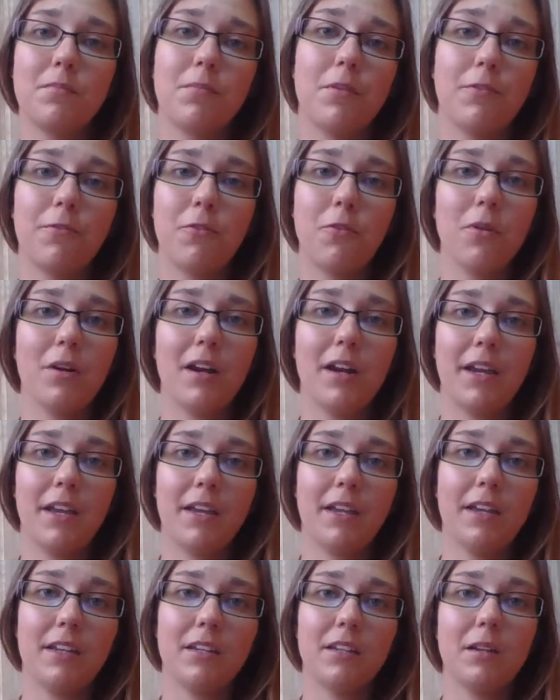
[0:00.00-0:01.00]
before
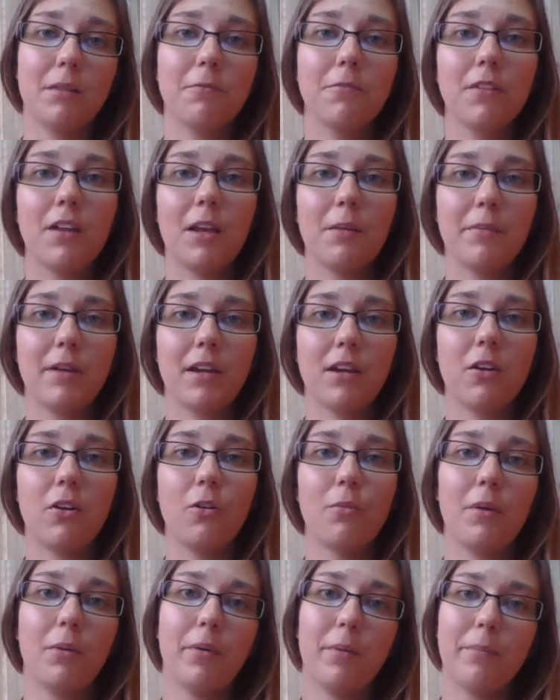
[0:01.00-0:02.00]
I ended up flying back
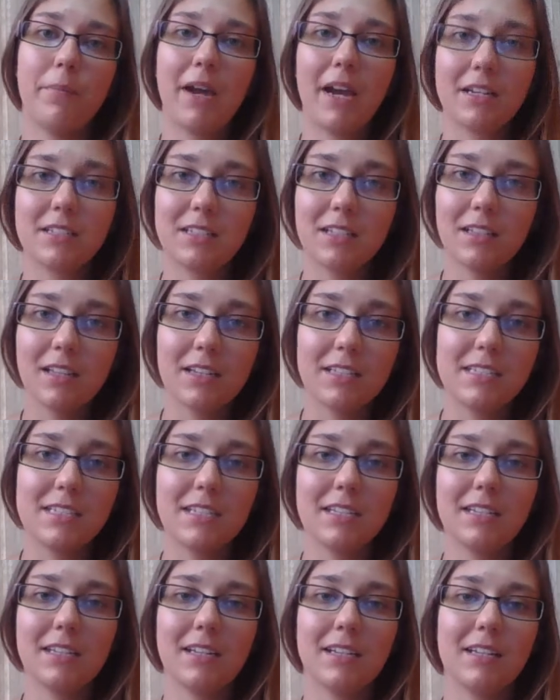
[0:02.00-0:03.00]
home, I went back to
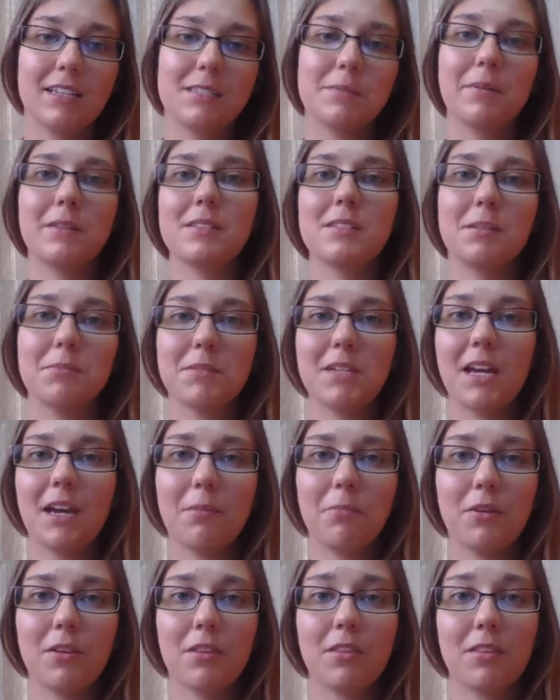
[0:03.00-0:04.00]
London and I spent some
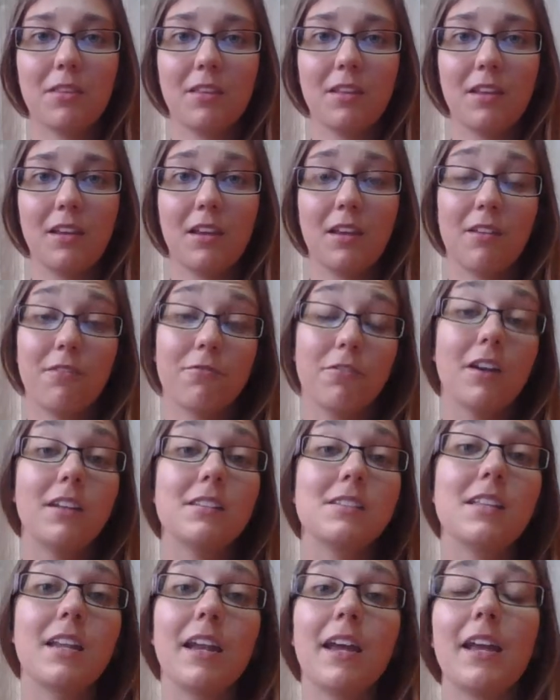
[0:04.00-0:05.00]
time with
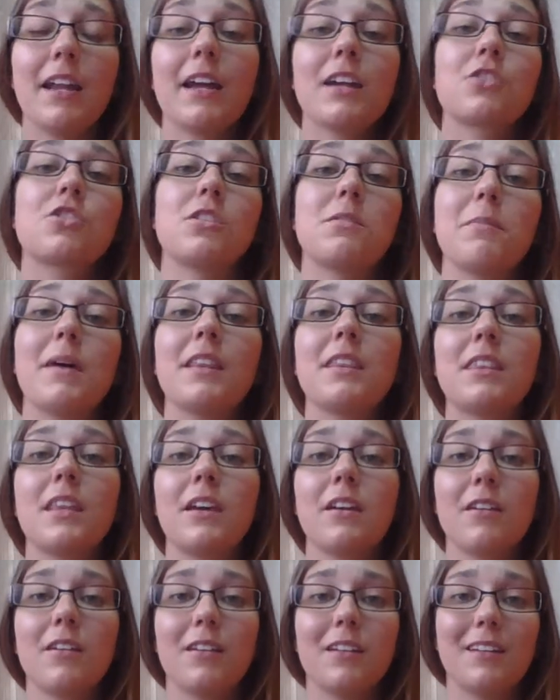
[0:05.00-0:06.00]
friends that I had actually met
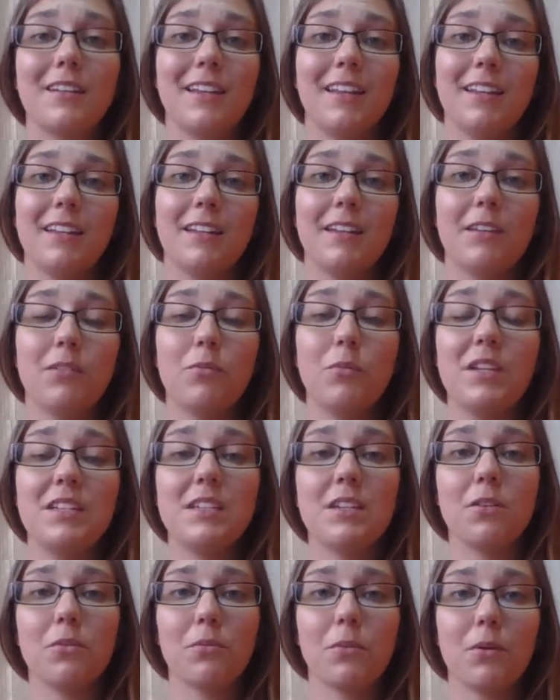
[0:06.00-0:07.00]
there, and we
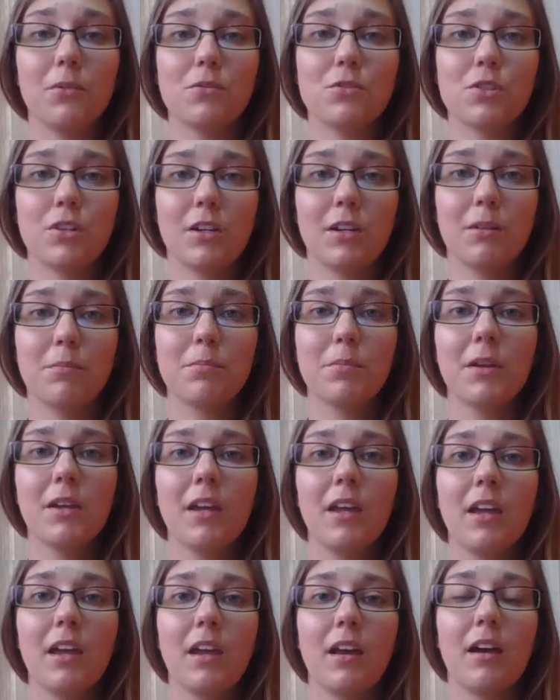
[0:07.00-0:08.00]
did a road trip.
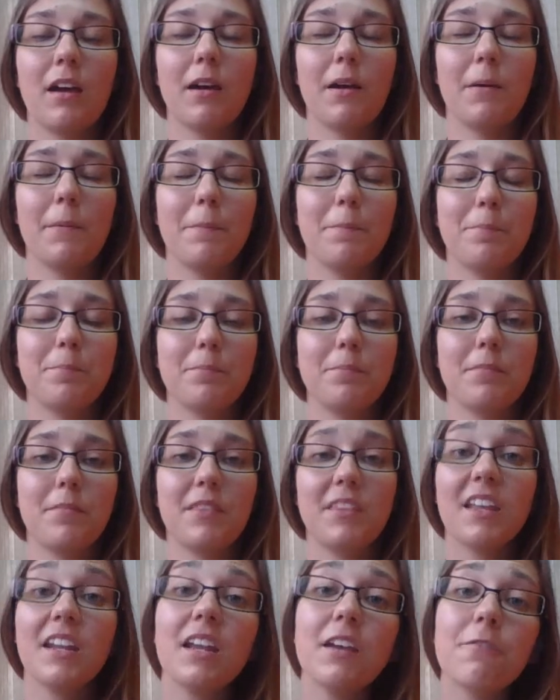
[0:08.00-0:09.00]

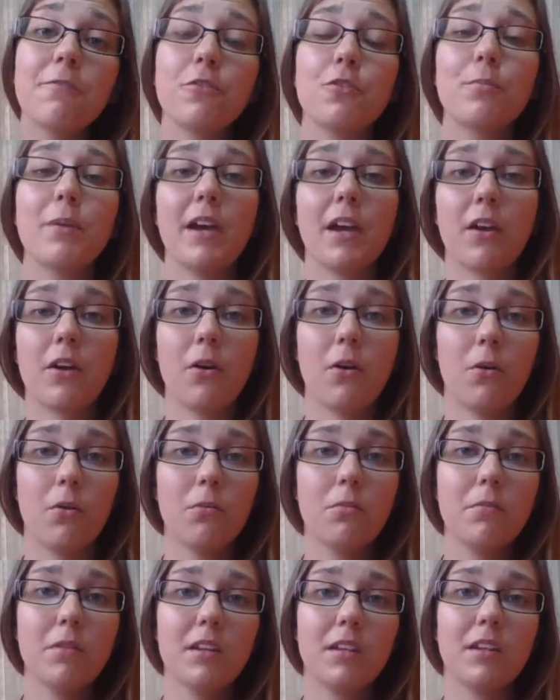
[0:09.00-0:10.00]
Then I flew back
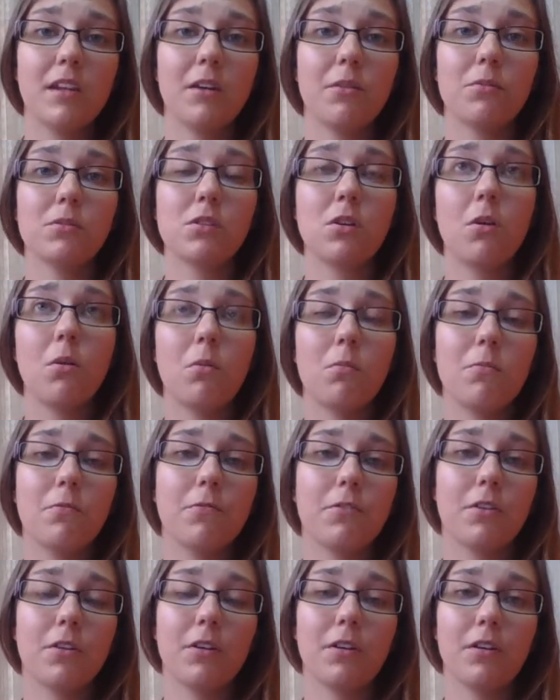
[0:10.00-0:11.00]
home, and I was home
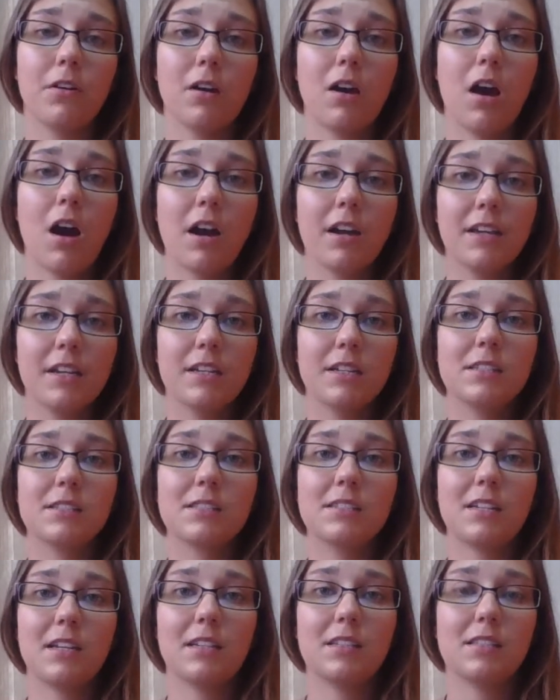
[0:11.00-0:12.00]
for
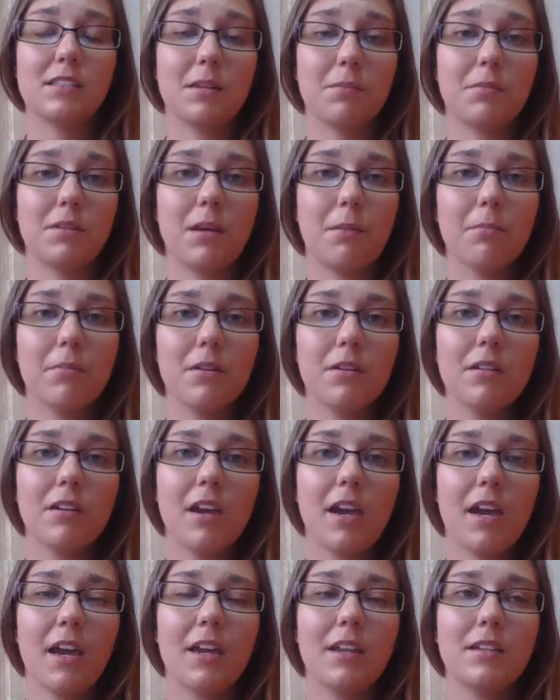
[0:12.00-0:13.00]
August and
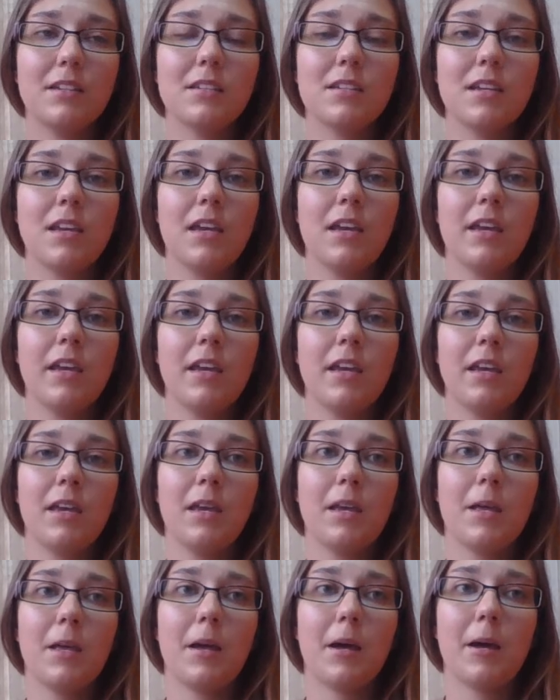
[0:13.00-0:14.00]
September, and
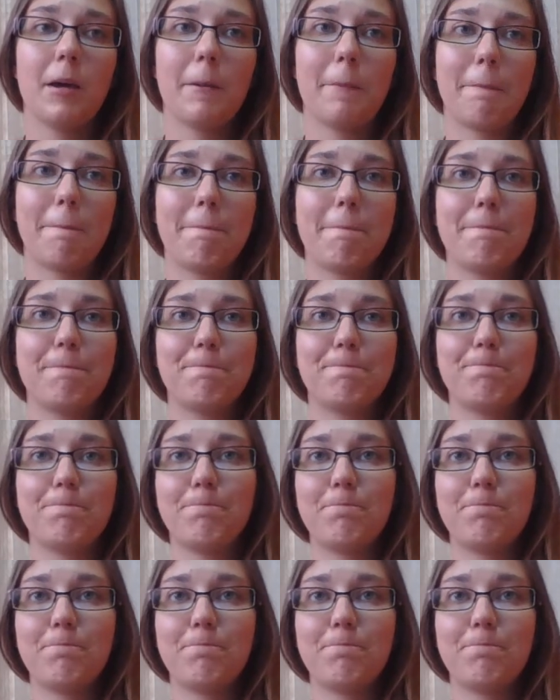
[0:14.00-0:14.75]
um,